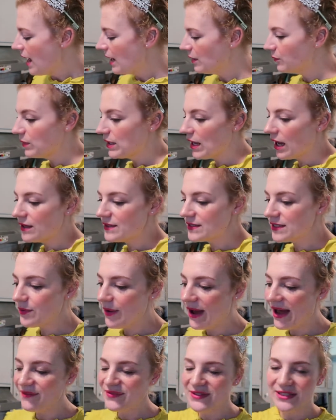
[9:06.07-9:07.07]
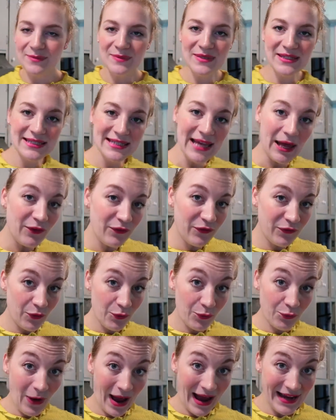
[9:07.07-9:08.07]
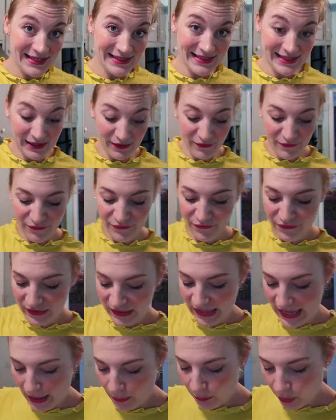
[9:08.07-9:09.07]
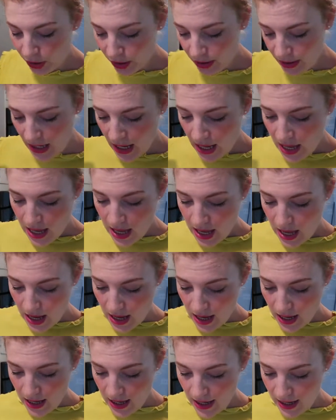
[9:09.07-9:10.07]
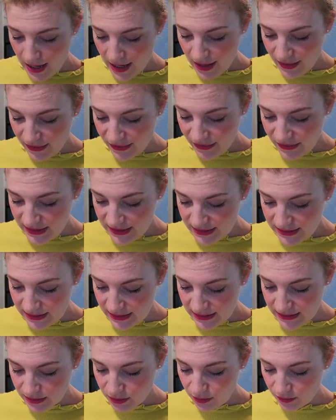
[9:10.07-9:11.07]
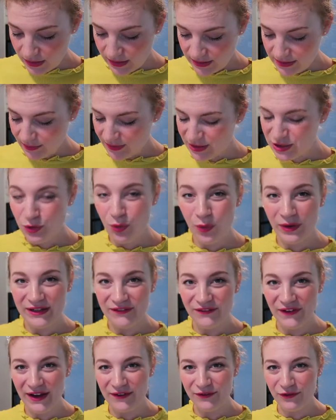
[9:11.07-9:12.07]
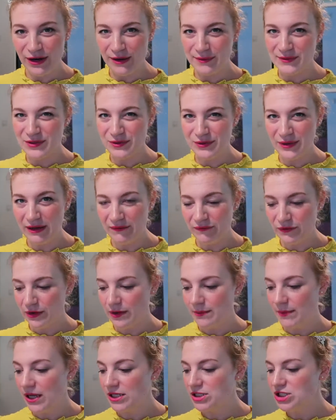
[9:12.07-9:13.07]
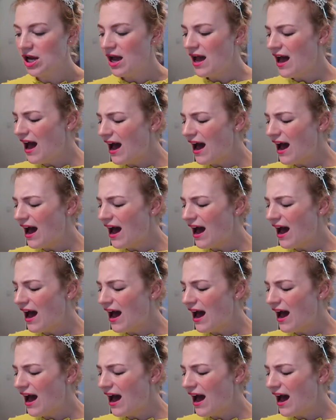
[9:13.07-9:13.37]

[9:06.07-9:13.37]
And we also have some self-rising flour. Uh, this is going to be 25 grams, so not very much.